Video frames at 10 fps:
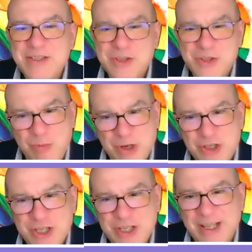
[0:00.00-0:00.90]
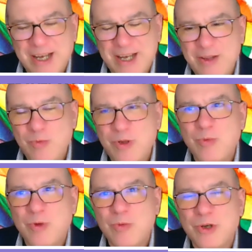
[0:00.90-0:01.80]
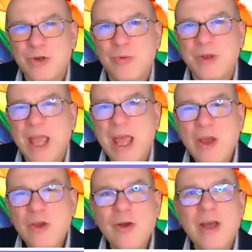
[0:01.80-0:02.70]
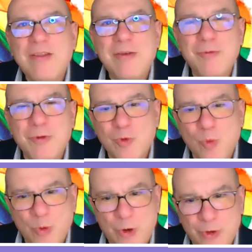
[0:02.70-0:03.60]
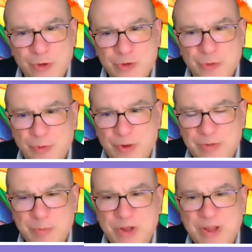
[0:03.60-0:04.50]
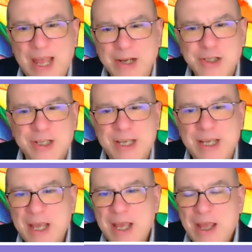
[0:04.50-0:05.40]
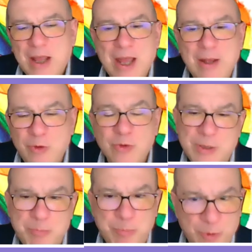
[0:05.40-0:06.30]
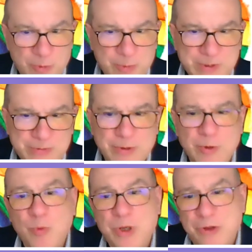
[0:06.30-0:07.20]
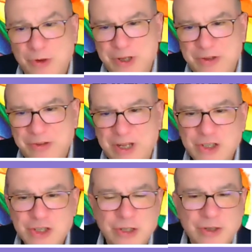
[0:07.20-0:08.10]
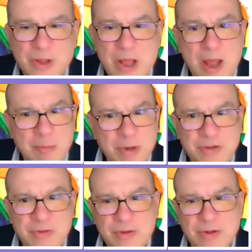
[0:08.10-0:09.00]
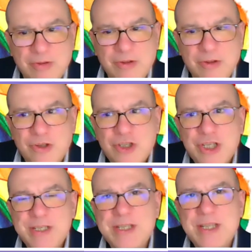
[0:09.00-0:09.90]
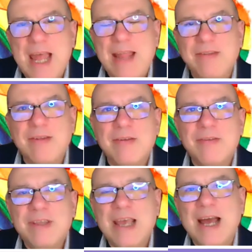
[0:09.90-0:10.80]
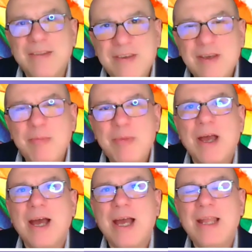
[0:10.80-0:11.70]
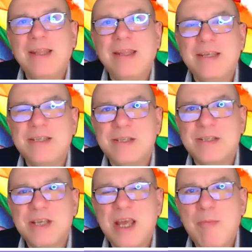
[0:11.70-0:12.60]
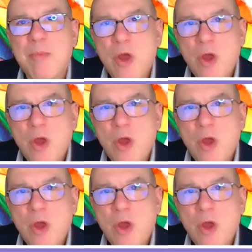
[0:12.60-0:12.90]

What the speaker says: so much in line with what we're doing. You had different words for it, but actually, you said purposeful, we talk intentional, but the gist and the idea behind it is the same.